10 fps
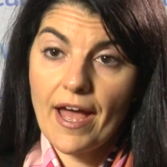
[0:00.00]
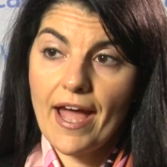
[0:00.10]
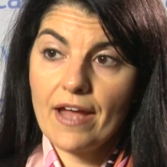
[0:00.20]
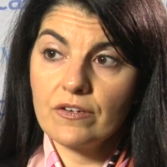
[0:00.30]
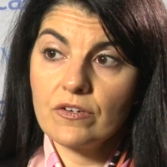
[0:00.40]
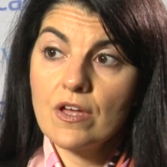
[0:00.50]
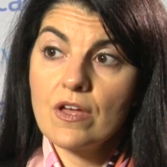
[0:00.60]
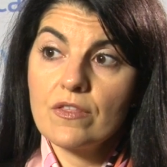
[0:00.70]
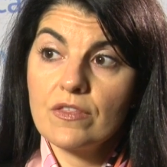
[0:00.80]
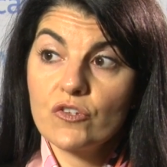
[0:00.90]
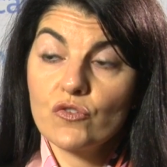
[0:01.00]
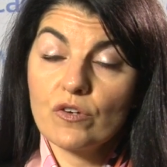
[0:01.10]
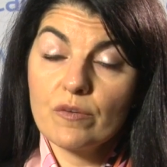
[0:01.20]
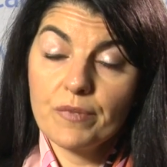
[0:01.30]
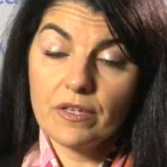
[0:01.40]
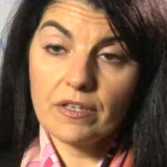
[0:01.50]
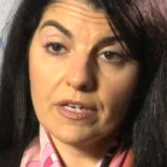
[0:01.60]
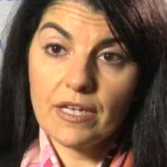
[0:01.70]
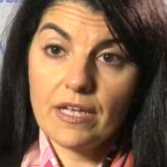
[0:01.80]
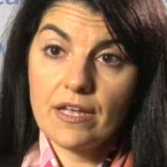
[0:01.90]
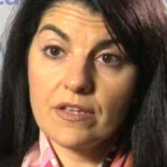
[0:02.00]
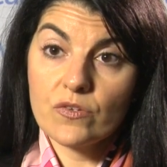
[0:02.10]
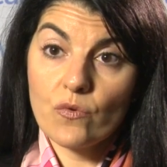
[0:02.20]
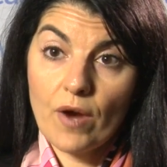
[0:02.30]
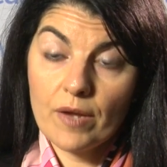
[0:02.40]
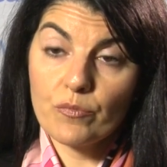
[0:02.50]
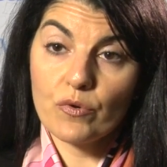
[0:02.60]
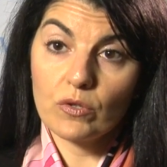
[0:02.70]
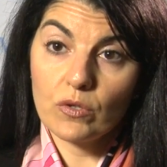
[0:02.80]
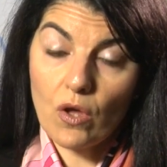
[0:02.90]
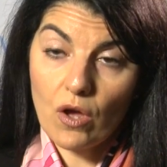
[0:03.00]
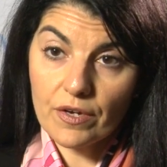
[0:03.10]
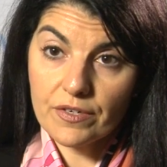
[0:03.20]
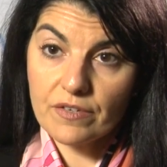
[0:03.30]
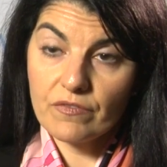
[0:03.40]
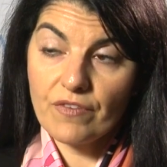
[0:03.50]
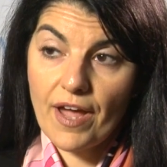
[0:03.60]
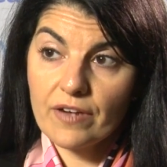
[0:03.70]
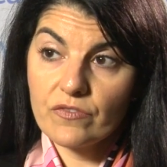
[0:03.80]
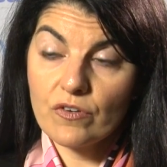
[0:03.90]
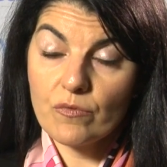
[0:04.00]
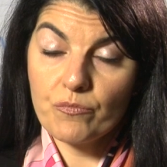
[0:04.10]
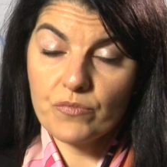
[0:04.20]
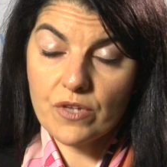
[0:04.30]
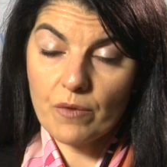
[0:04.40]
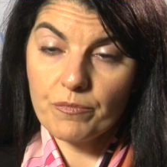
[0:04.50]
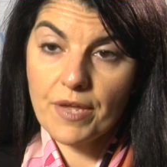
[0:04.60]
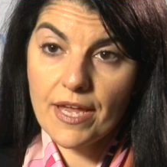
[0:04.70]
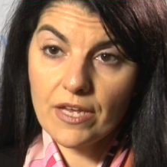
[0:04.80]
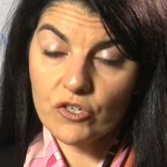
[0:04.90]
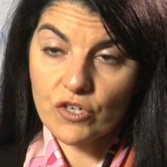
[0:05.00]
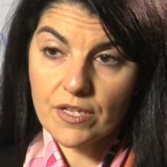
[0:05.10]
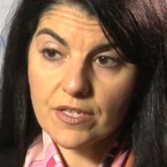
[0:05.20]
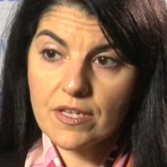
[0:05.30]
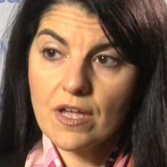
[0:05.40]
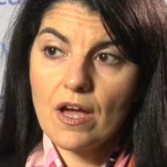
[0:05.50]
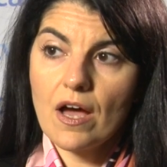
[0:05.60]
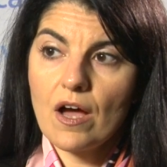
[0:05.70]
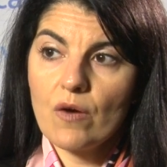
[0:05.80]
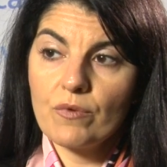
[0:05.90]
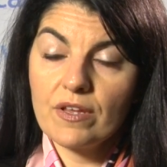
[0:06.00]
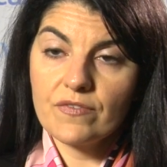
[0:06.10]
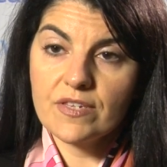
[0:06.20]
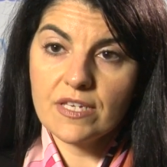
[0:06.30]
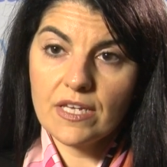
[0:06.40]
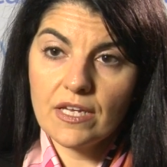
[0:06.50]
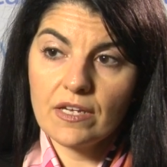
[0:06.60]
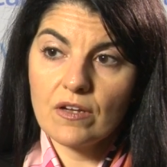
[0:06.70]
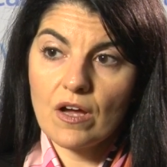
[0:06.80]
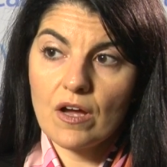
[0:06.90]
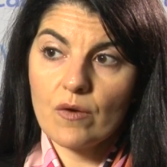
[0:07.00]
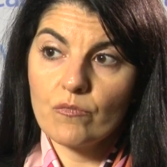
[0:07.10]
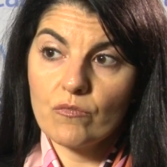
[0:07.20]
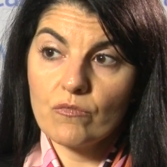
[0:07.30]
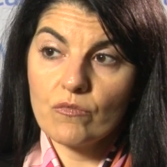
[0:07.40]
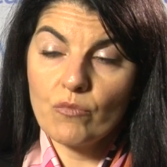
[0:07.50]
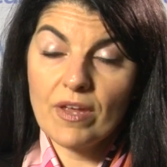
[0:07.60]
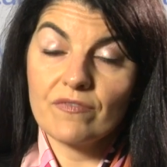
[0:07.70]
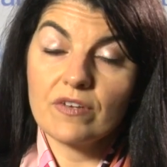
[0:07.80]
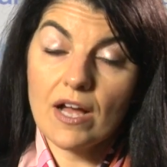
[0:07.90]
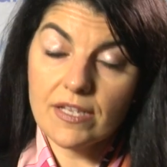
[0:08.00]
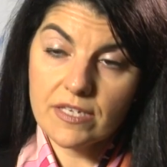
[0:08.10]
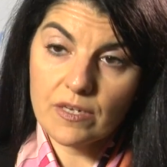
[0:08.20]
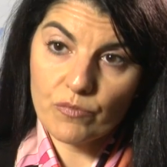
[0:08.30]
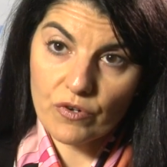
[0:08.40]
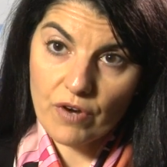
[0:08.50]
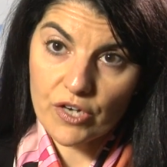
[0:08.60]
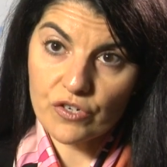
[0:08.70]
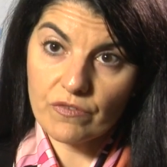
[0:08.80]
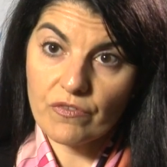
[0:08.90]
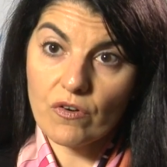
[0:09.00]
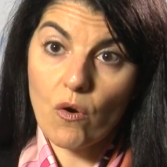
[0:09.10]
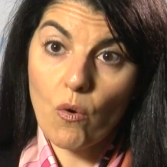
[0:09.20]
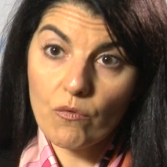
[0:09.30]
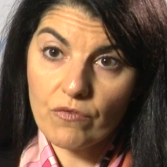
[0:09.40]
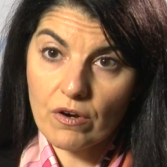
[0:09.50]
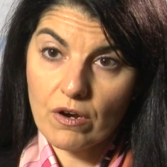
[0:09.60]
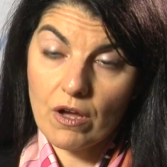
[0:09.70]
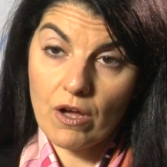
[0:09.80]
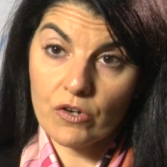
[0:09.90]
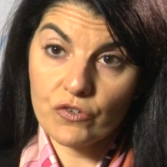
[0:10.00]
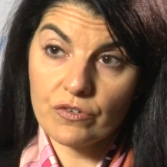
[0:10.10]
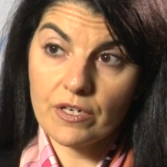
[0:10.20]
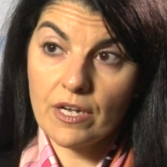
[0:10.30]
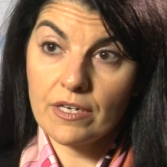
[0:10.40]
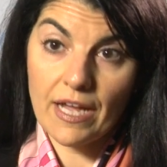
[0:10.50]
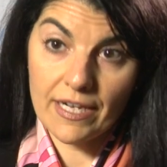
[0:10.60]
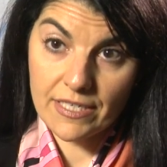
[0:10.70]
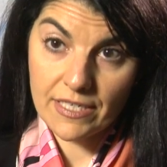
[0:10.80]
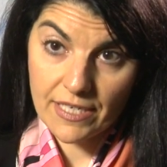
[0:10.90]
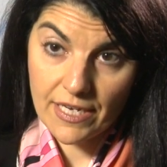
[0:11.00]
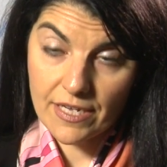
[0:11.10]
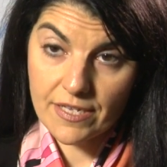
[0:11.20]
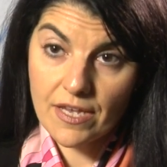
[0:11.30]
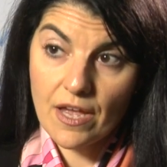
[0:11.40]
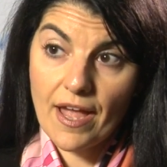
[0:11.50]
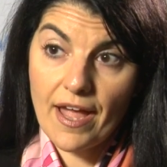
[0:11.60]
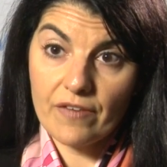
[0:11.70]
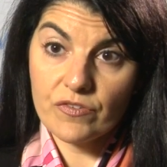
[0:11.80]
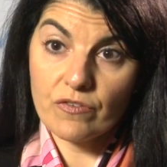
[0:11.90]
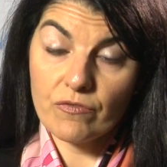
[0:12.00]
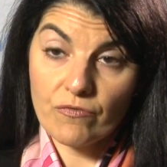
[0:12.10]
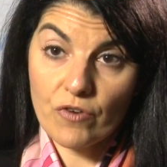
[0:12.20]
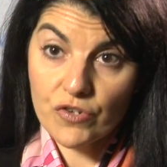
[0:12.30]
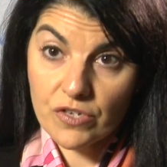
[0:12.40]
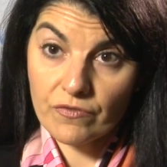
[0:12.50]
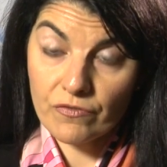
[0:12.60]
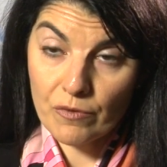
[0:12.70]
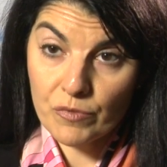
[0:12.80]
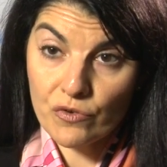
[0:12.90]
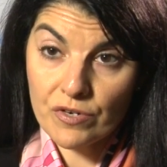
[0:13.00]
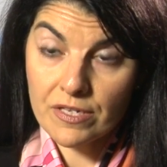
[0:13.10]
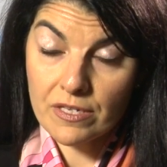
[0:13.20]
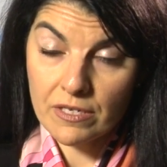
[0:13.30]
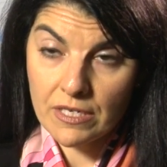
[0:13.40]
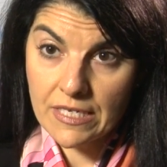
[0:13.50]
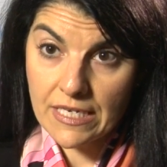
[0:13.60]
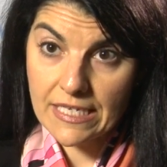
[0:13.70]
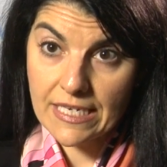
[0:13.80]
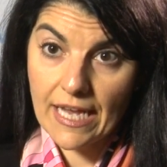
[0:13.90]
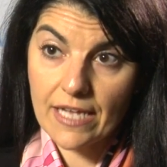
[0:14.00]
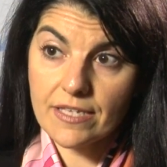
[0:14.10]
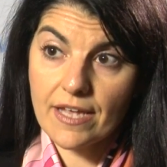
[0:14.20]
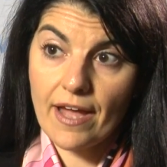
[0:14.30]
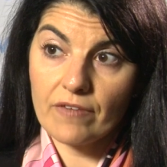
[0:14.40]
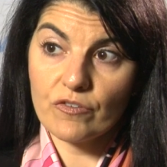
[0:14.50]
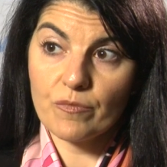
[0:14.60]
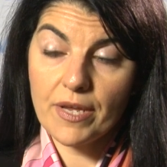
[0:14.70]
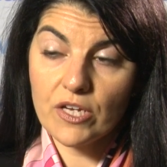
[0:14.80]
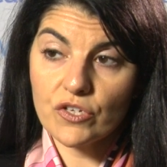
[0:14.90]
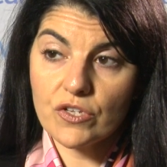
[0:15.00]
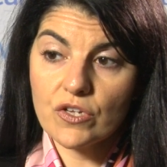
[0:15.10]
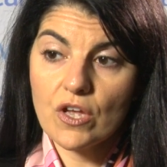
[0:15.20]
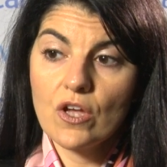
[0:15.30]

And the durability is quite prolonged. In fact, for some patients, uh, we have seen um, we have not seen progression for over 190 days, after first confirmatory CT scans. And for patients